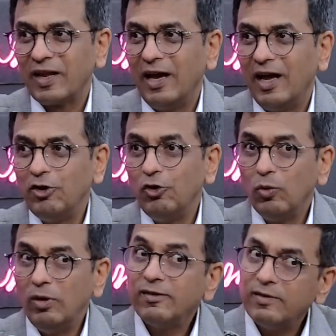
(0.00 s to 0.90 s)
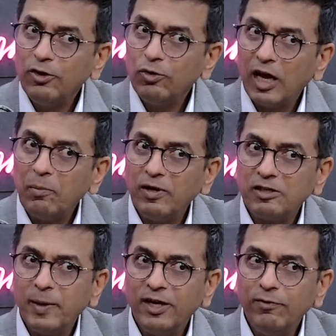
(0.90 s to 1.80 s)
And, listening to that
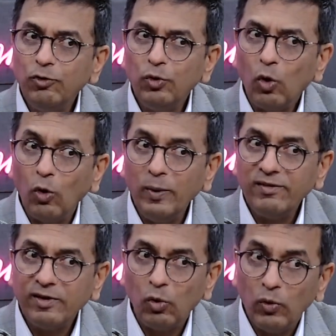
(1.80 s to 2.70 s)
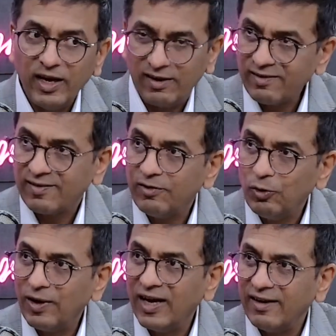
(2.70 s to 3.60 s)
perspective, you would always say, oh, yes,
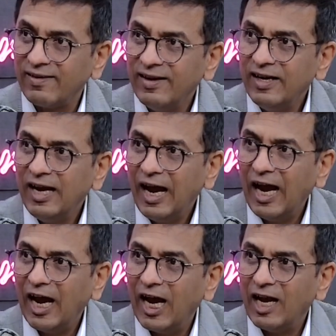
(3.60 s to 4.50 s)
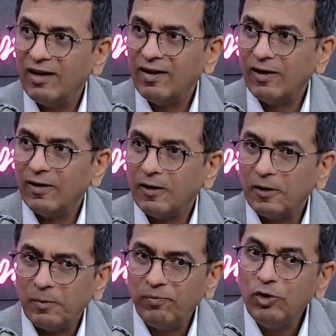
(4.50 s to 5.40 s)
you're right. And,
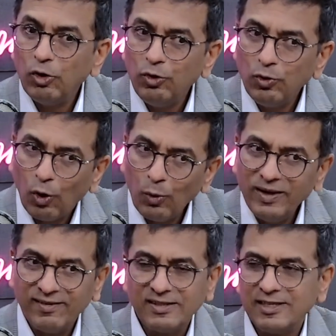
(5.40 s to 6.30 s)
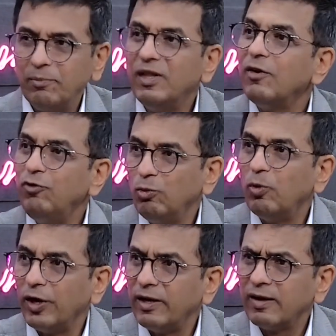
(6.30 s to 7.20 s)
you would always accept that
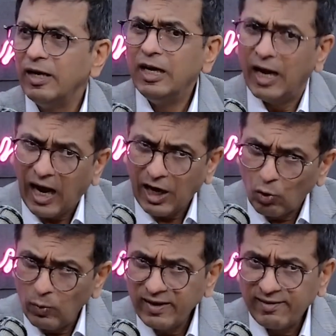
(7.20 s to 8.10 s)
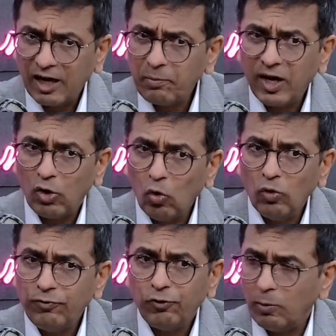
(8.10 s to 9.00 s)
viewpoint. I always had my
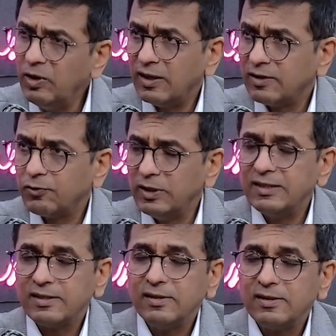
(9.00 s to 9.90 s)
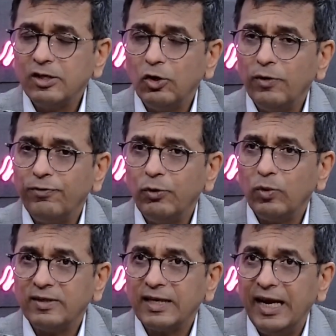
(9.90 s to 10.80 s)
own formulas. For instance, if it
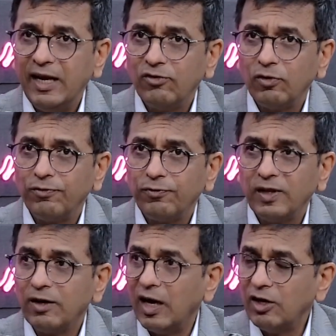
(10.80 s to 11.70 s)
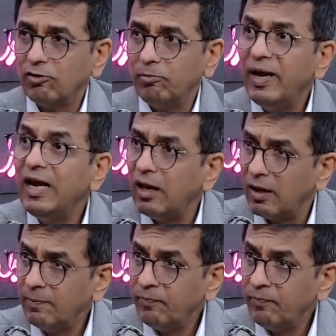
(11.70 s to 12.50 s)
was a case of the grant of bail,